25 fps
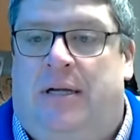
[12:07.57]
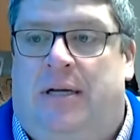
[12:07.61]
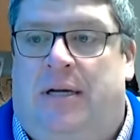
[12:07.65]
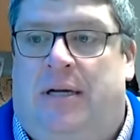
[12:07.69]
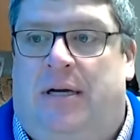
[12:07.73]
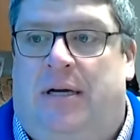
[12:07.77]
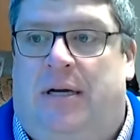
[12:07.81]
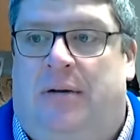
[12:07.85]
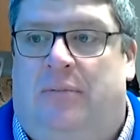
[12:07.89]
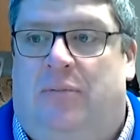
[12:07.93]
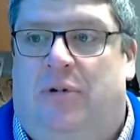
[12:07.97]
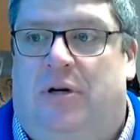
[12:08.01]

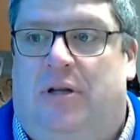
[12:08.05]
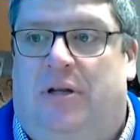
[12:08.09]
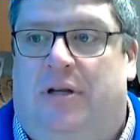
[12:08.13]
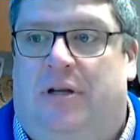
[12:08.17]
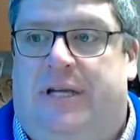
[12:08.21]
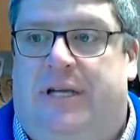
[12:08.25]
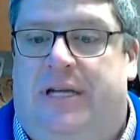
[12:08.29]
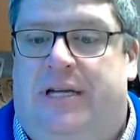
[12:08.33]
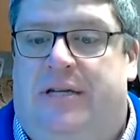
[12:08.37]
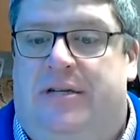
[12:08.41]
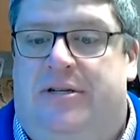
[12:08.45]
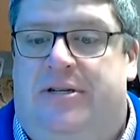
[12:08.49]
We're
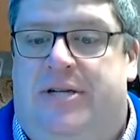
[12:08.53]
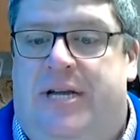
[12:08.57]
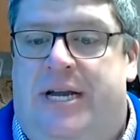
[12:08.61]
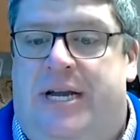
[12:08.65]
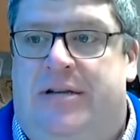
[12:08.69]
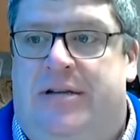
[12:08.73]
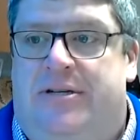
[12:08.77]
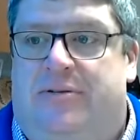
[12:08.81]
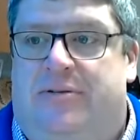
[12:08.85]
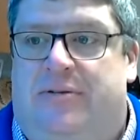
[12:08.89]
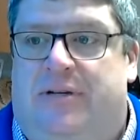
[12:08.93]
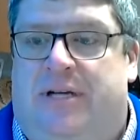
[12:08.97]
looking to
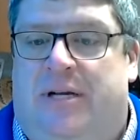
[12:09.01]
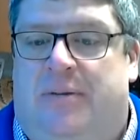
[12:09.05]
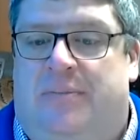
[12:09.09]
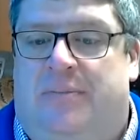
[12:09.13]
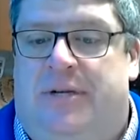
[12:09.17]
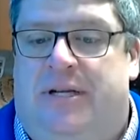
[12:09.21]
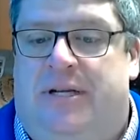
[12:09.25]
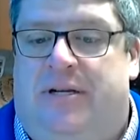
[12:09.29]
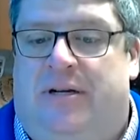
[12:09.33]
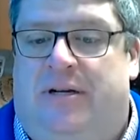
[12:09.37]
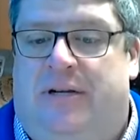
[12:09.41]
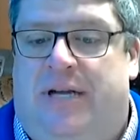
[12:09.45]
change to a
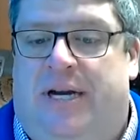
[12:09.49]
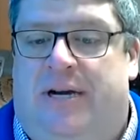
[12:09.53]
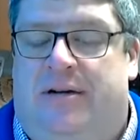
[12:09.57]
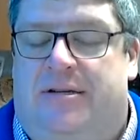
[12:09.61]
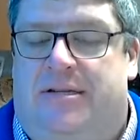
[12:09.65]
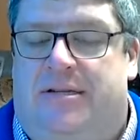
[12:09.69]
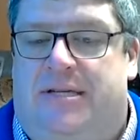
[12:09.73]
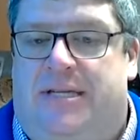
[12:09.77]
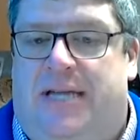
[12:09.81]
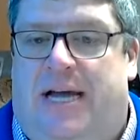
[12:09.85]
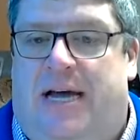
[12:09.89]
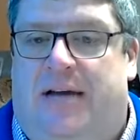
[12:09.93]
company called
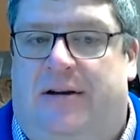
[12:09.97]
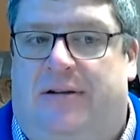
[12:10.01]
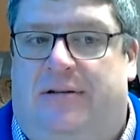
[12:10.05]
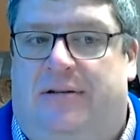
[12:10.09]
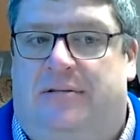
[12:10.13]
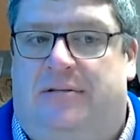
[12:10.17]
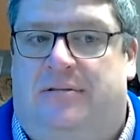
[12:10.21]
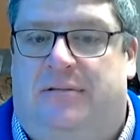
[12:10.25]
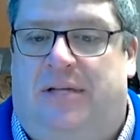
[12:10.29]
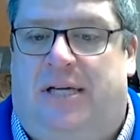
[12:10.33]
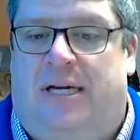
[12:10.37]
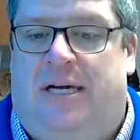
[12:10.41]

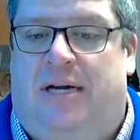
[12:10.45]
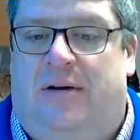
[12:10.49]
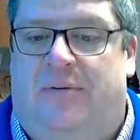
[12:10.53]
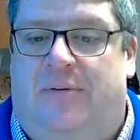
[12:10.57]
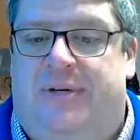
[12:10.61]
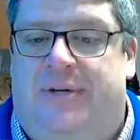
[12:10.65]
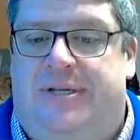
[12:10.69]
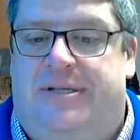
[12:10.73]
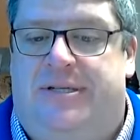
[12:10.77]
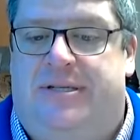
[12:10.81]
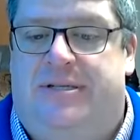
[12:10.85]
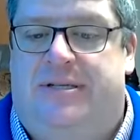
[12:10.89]
Aristotle,
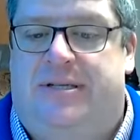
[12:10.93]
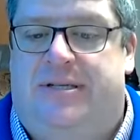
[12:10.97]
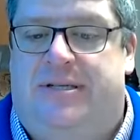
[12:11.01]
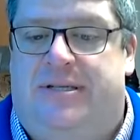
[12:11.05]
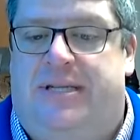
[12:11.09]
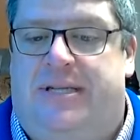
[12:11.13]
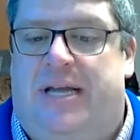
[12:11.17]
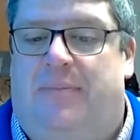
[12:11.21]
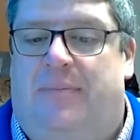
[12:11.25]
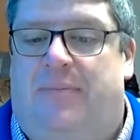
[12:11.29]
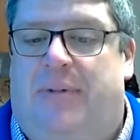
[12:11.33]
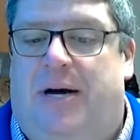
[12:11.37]
which is a
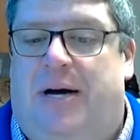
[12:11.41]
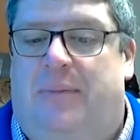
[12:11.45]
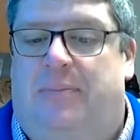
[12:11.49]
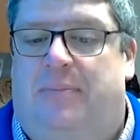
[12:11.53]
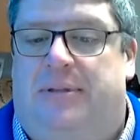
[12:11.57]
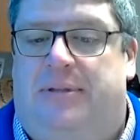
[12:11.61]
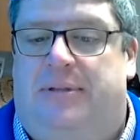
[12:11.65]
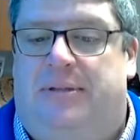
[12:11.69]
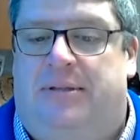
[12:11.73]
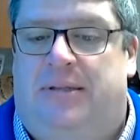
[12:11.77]
step up